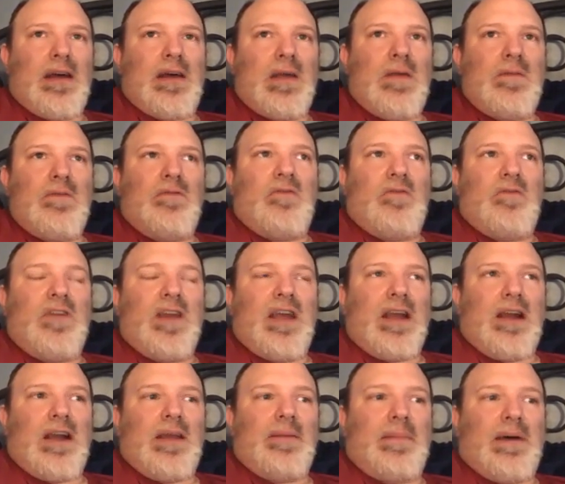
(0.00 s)

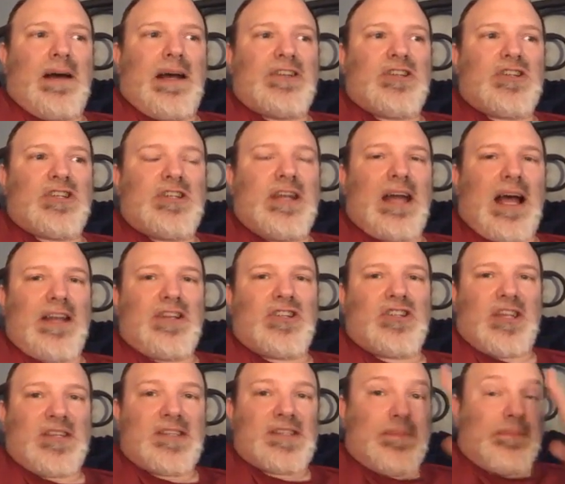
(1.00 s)
very much not
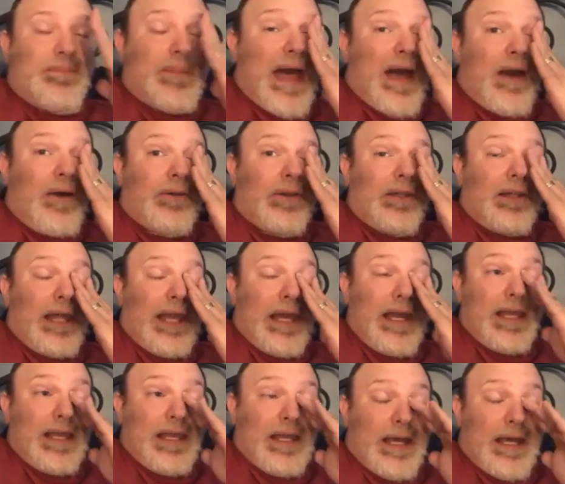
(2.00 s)
just about like